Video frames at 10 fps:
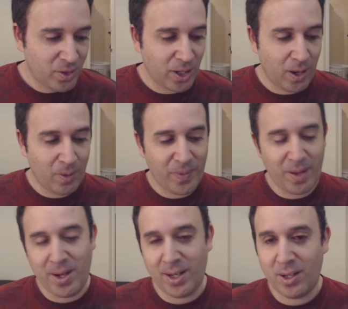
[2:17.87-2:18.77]
So,
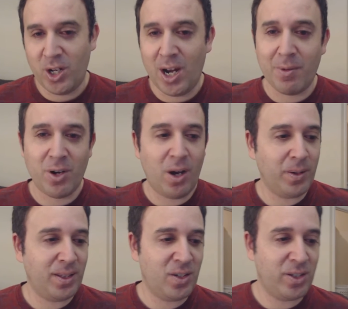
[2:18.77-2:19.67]
I mean, you never know
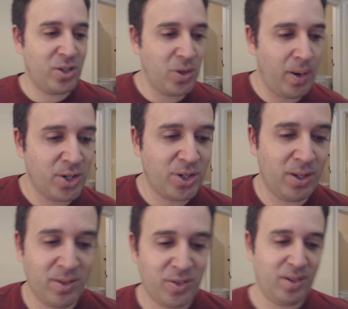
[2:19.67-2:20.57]
with these
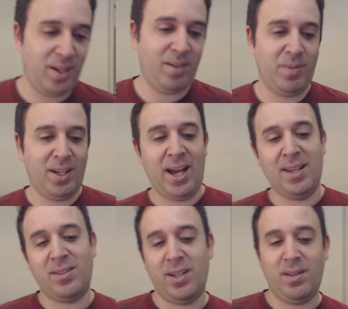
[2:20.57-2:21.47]
situations, um,
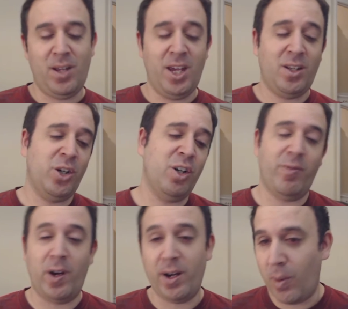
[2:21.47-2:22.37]
guys. It, it
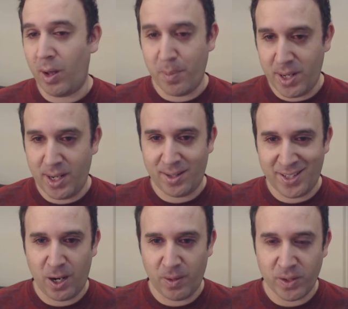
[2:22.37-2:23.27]
could very well be a
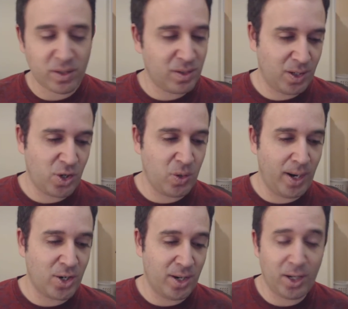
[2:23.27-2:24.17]
terrorist
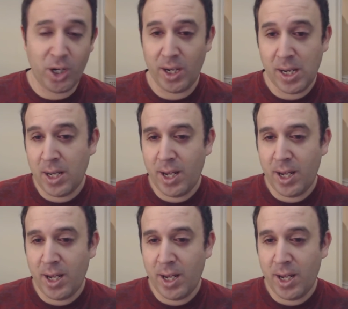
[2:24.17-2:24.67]
situation. It could.